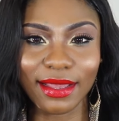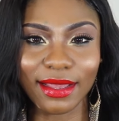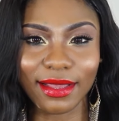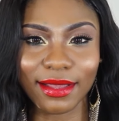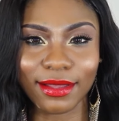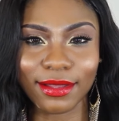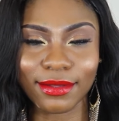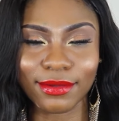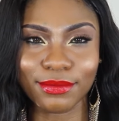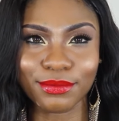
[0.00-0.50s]

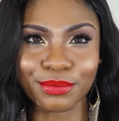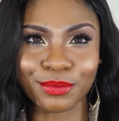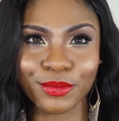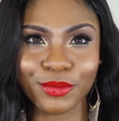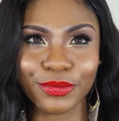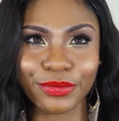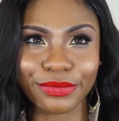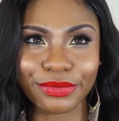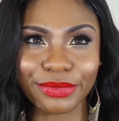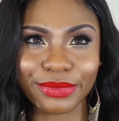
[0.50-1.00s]
I
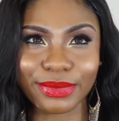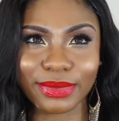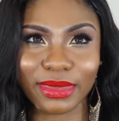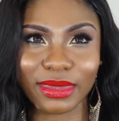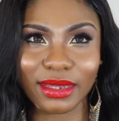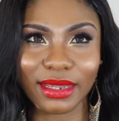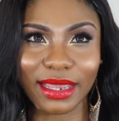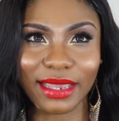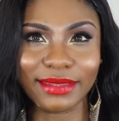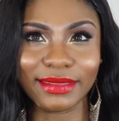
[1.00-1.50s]

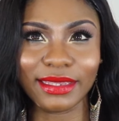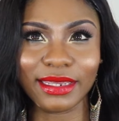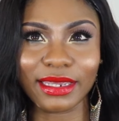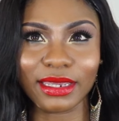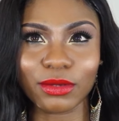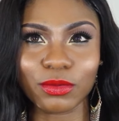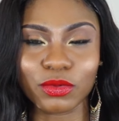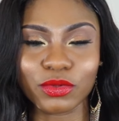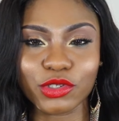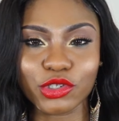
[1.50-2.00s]

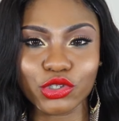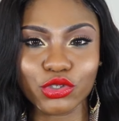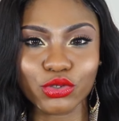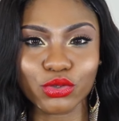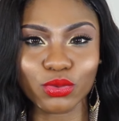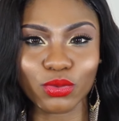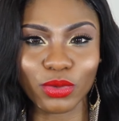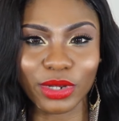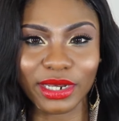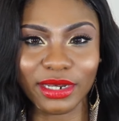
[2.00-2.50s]
think it was
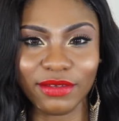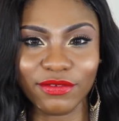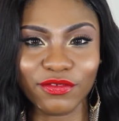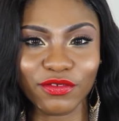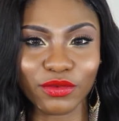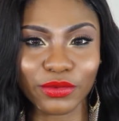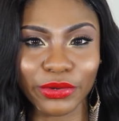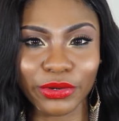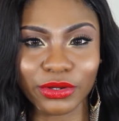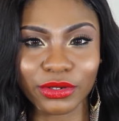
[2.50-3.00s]

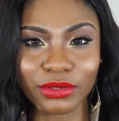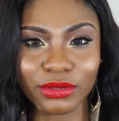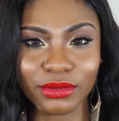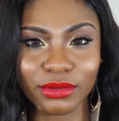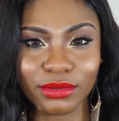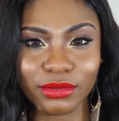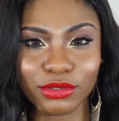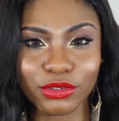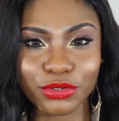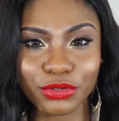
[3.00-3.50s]
24
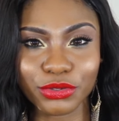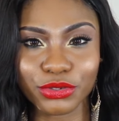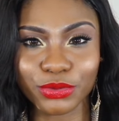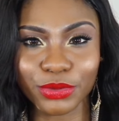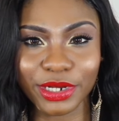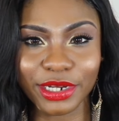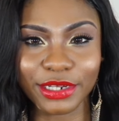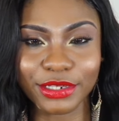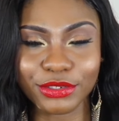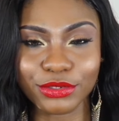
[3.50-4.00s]
to
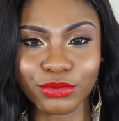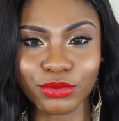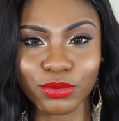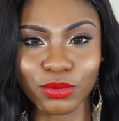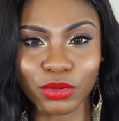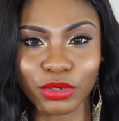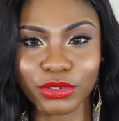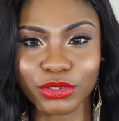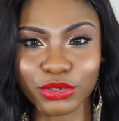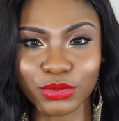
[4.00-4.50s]
22,
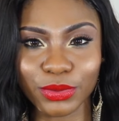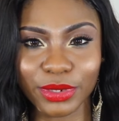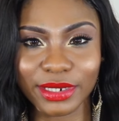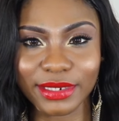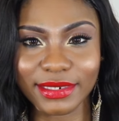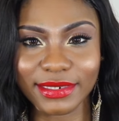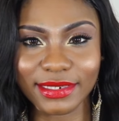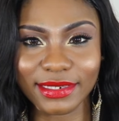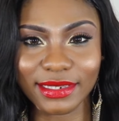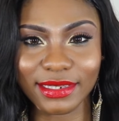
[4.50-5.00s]

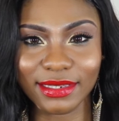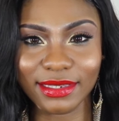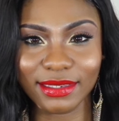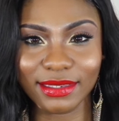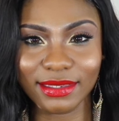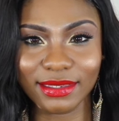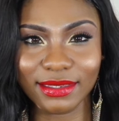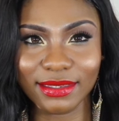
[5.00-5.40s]
120.